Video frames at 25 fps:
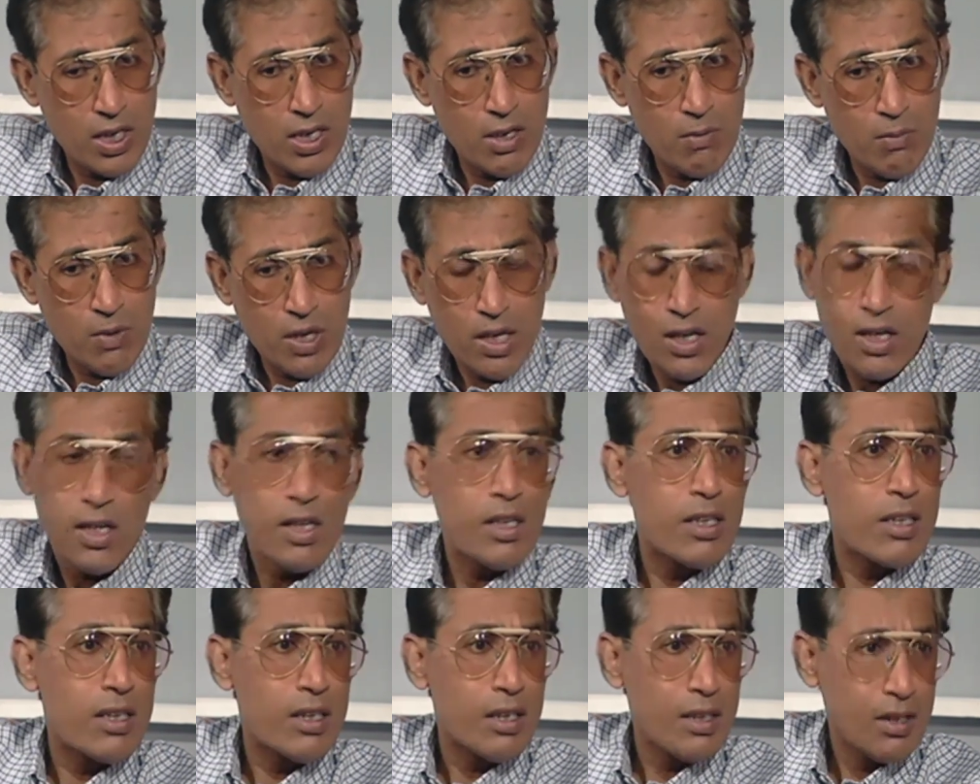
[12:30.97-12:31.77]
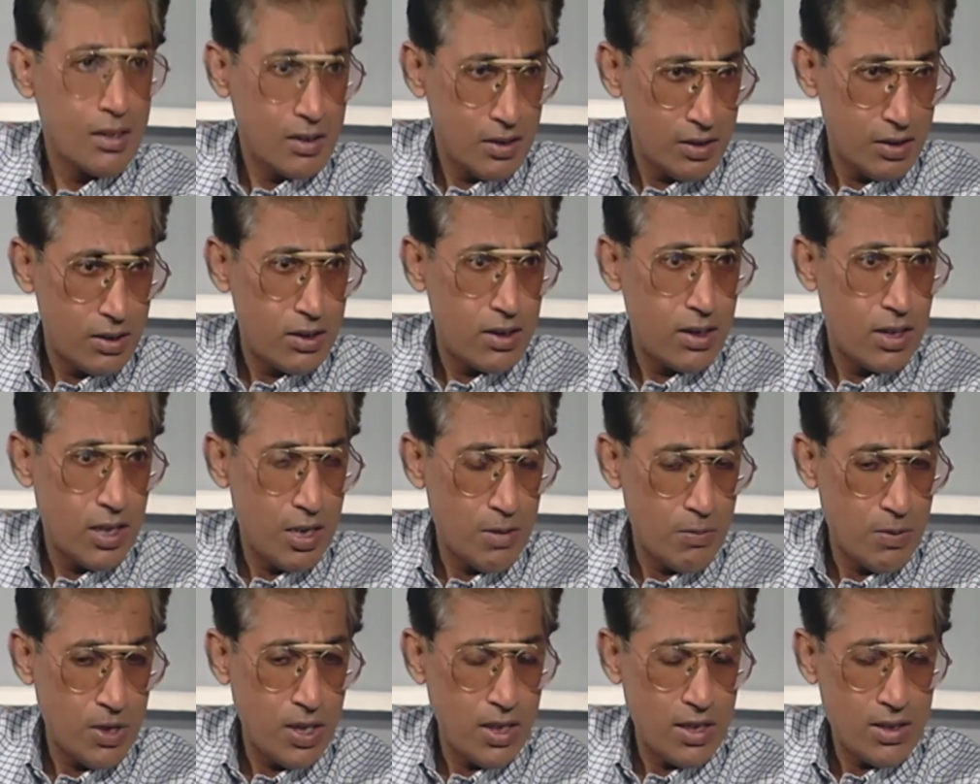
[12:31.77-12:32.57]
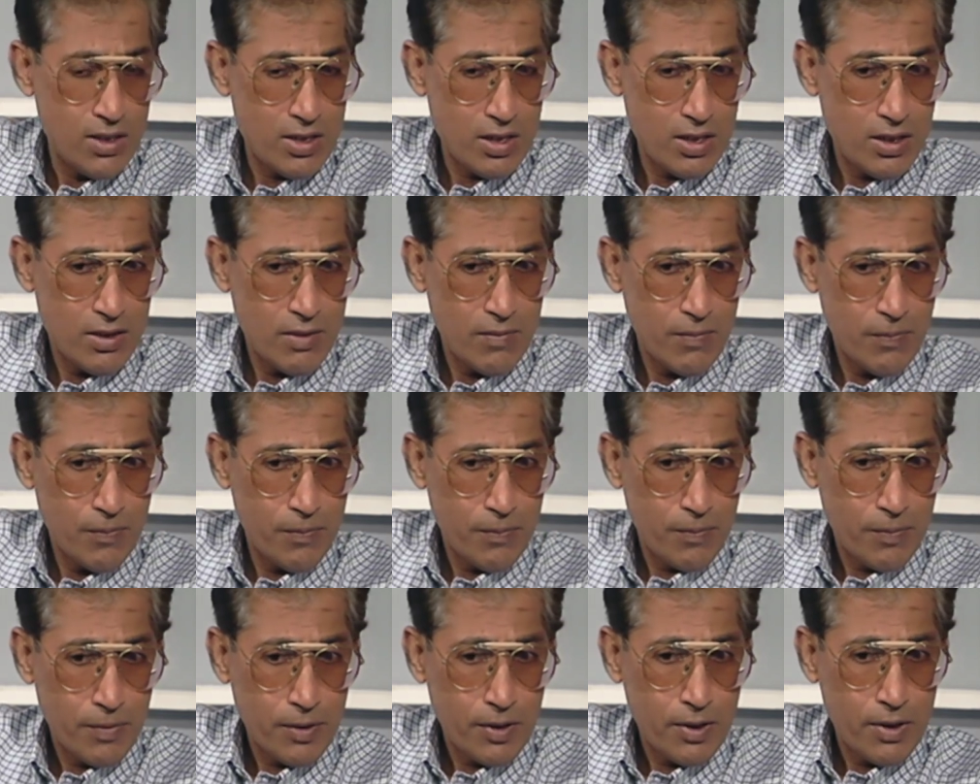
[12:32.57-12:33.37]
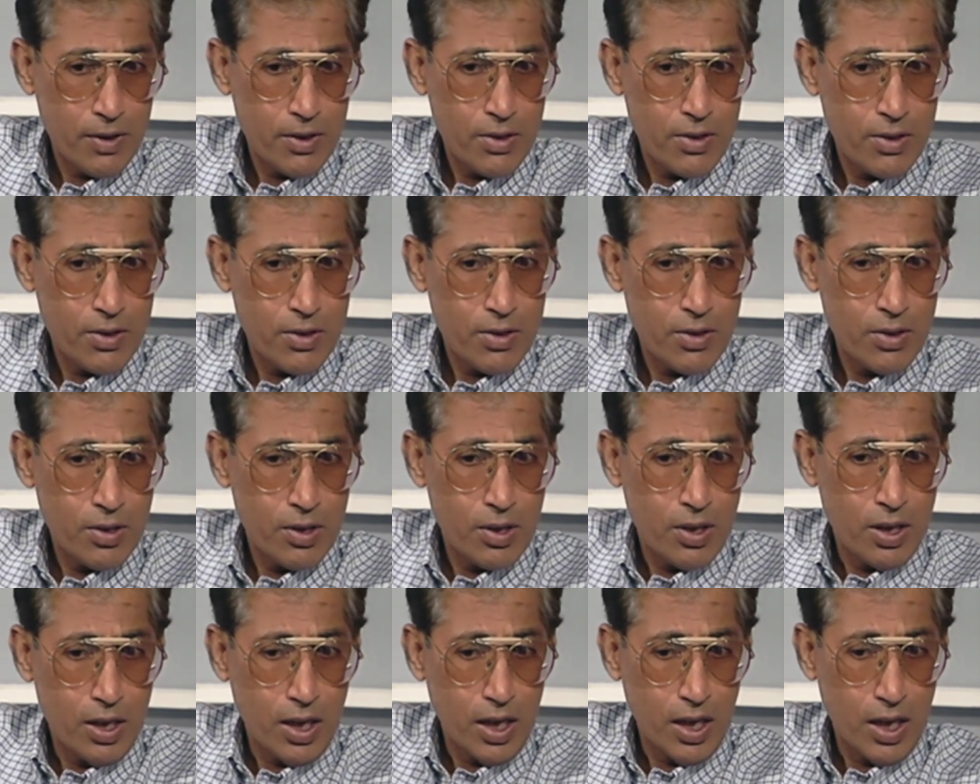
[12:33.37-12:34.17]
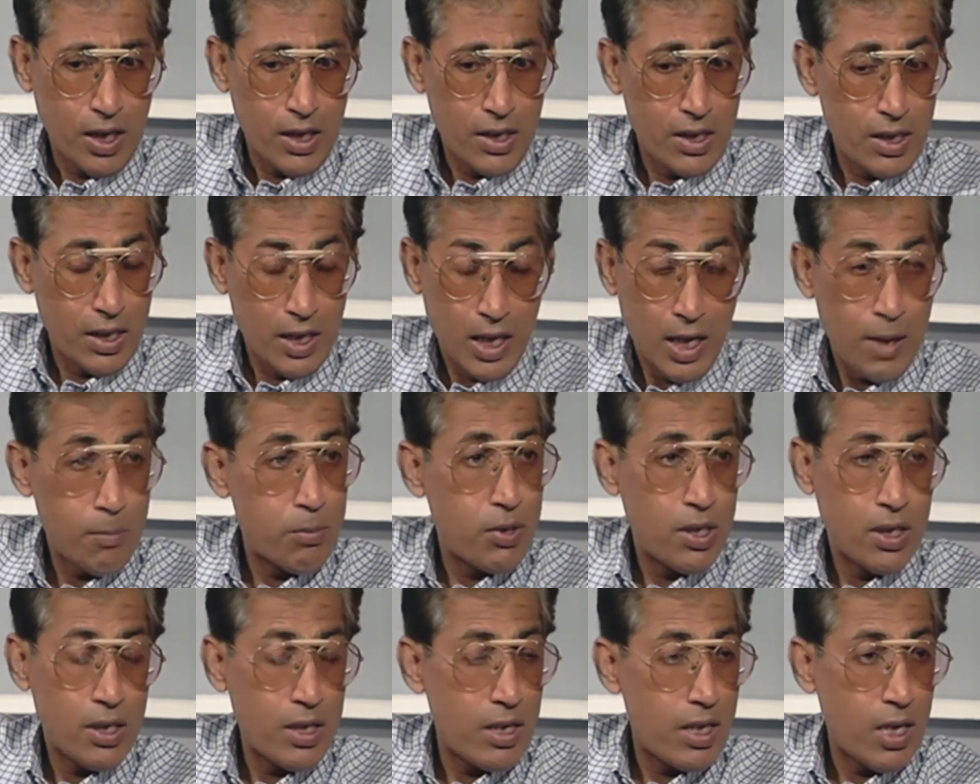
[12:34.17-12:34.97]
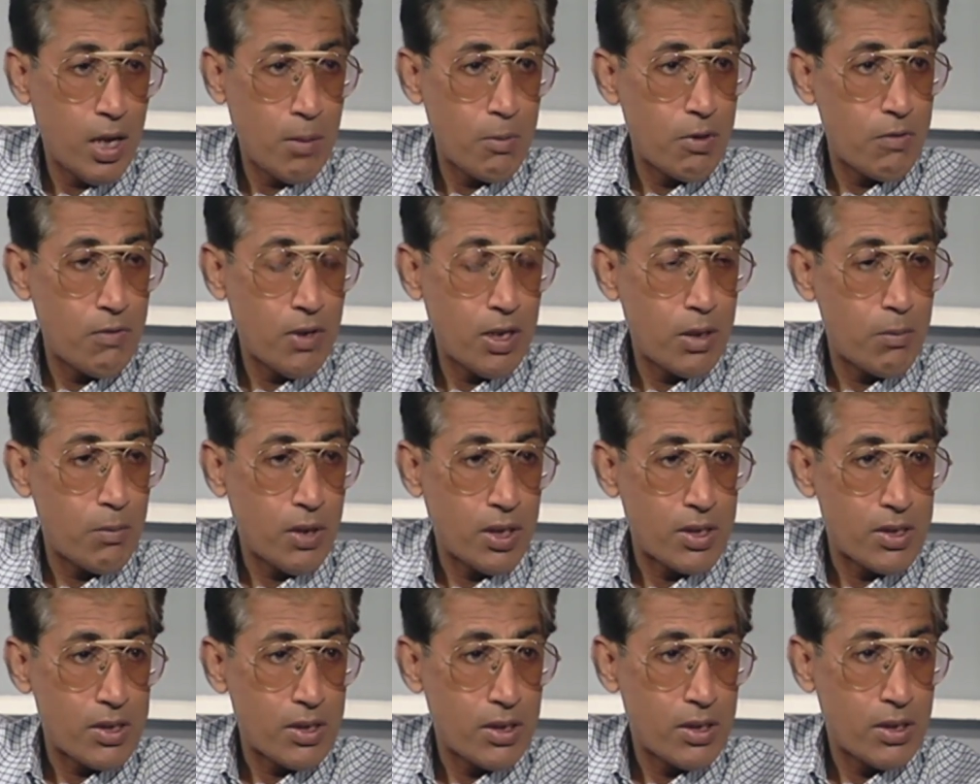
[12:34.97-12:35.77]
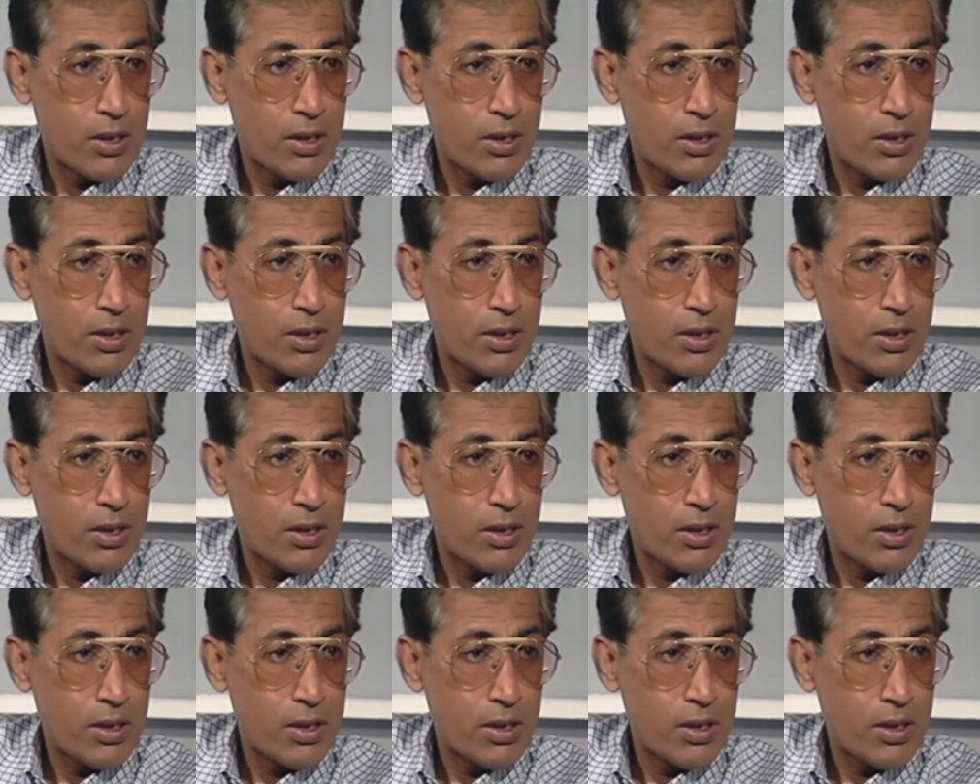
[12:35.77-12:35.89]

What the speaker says: independence, and they helped the Indian army very much.